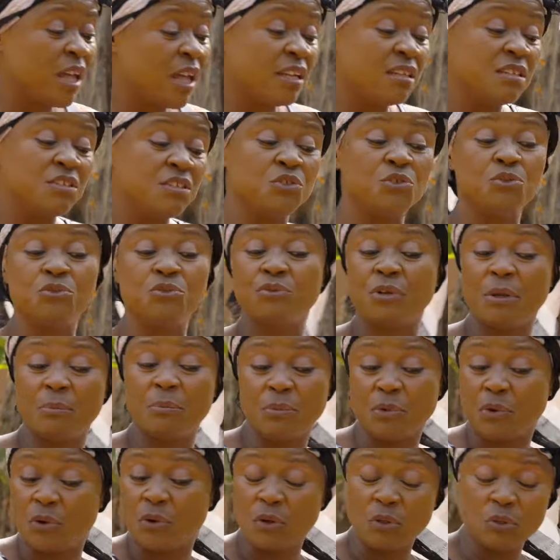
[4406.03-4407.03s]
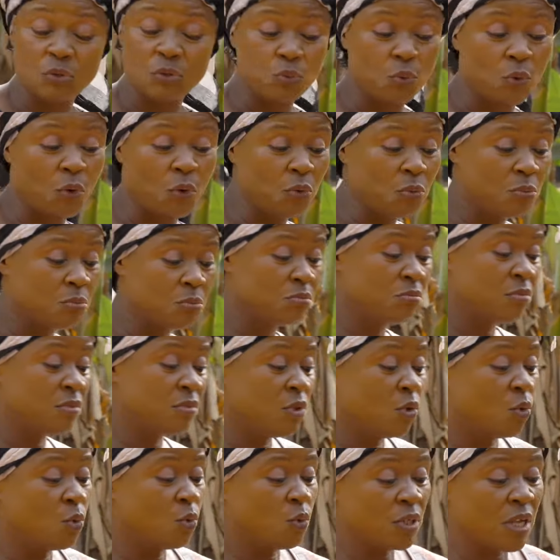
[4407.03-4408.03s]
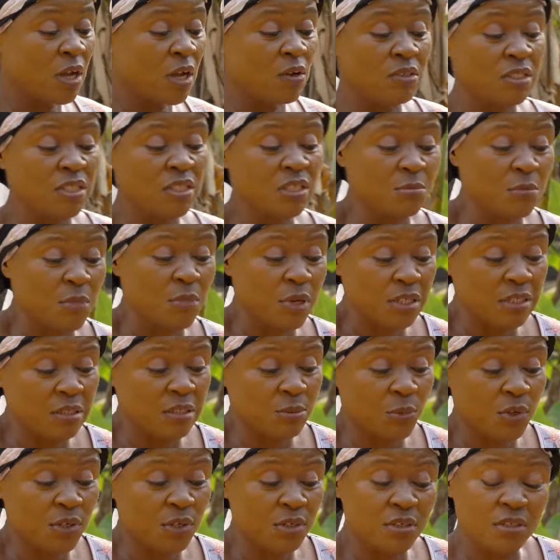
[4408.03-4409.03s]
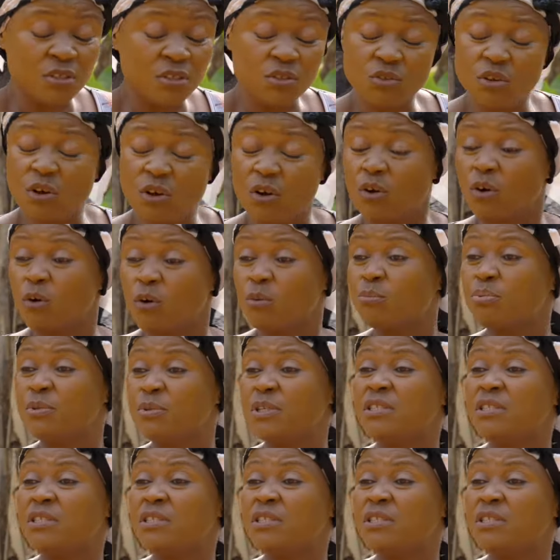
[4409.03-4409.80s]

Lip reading: tell the children because the money is not coming.